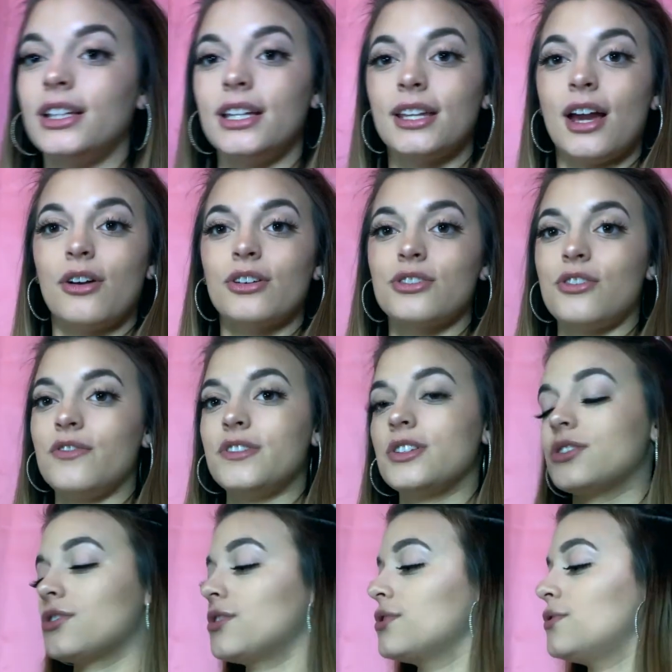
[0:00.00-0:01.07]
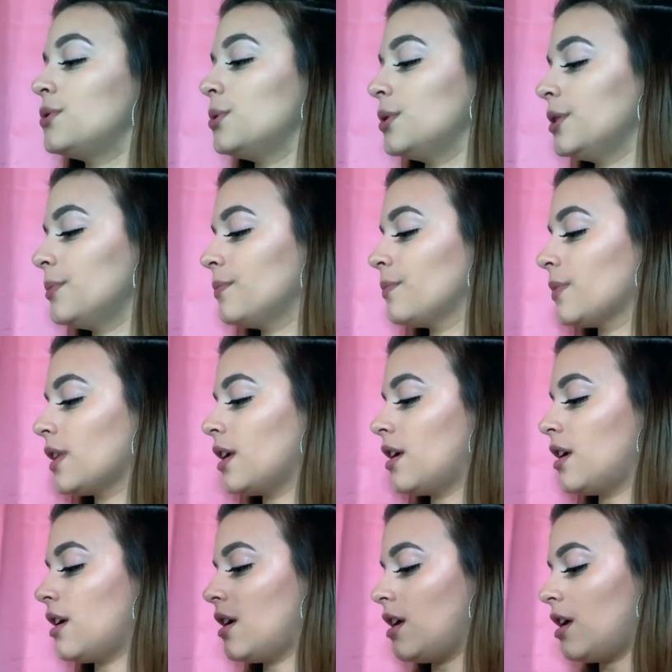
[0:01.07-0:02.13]
lean down because all this is on the floor.
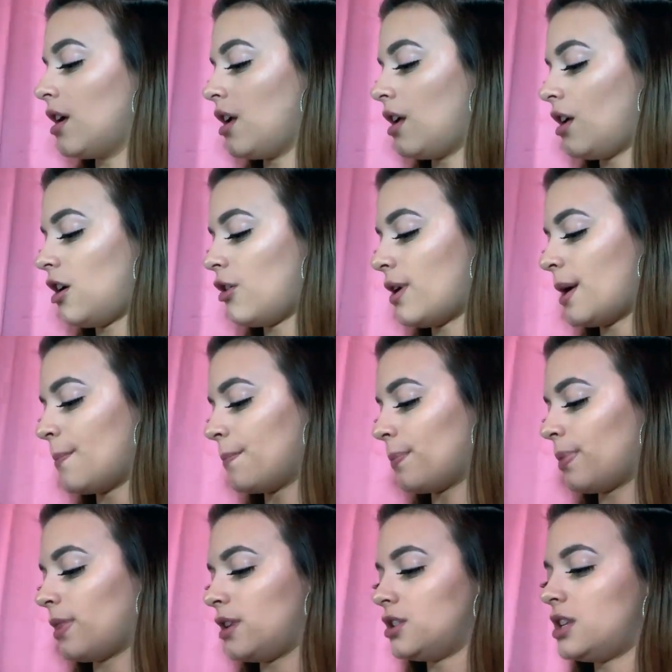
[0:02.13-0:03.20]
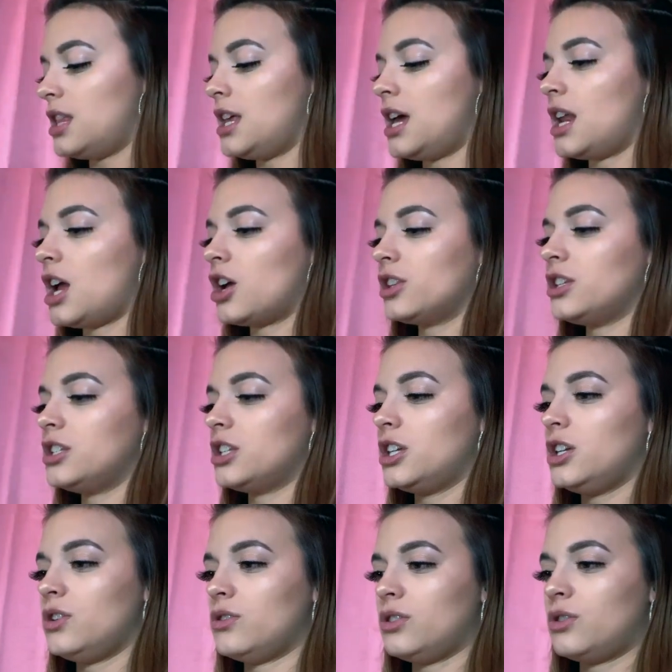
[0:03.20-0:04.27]
All right. So then I got this
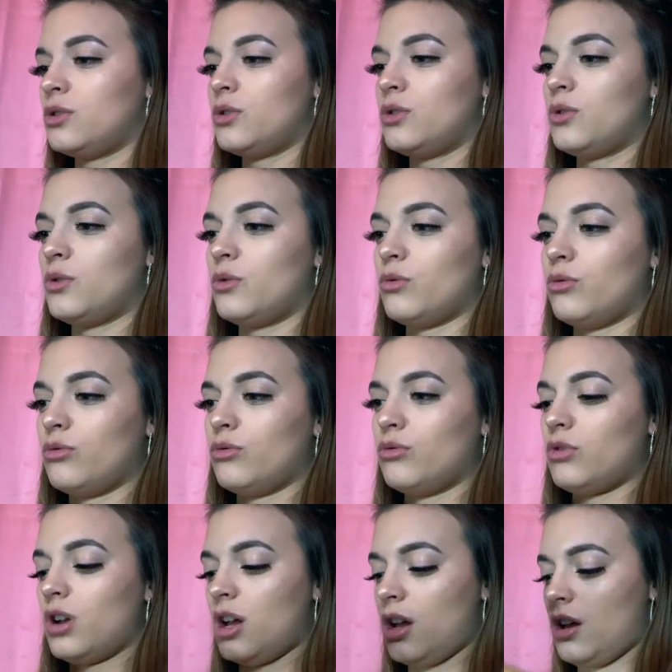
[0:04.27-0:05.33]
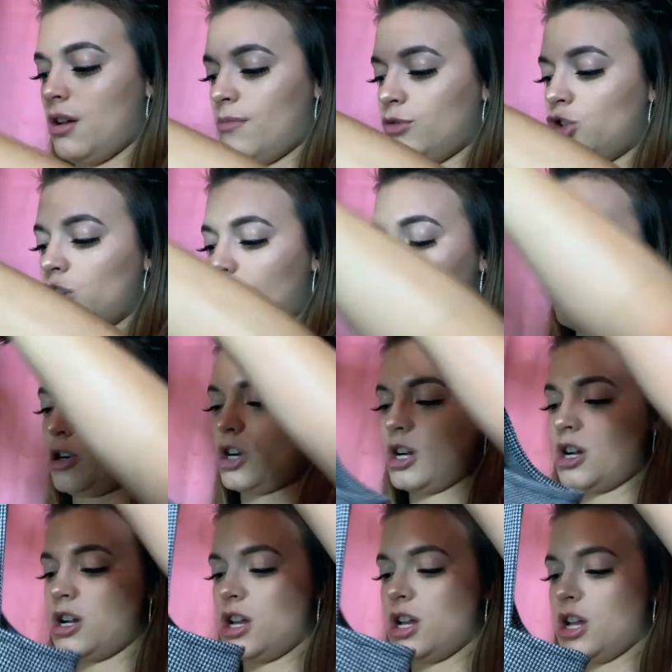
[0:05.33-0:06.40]
cute little um,
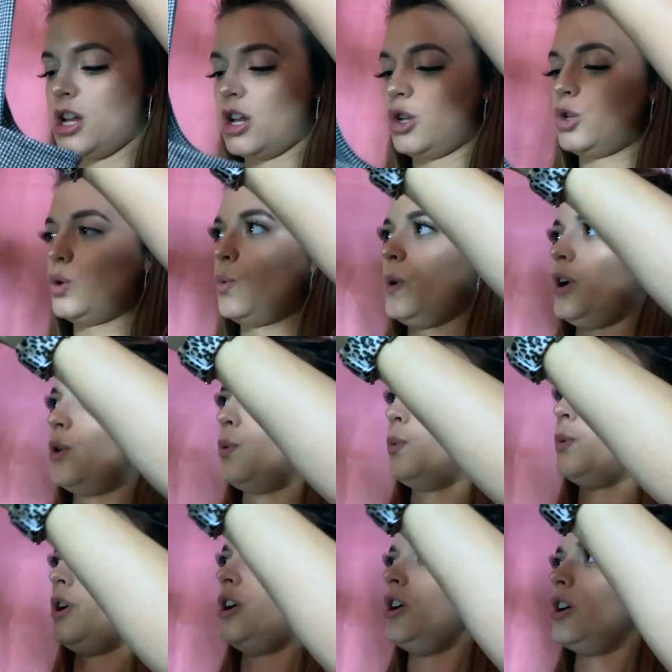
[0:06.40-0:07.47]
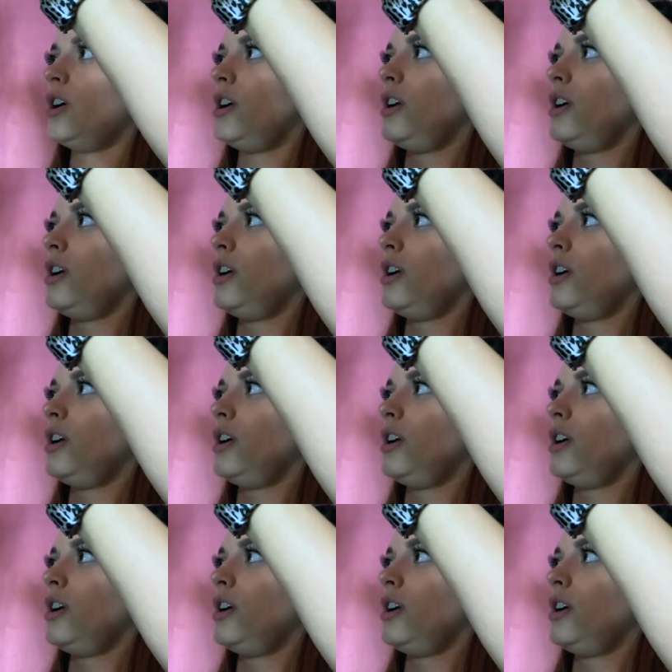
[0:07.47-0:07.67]
jumper to wear to work.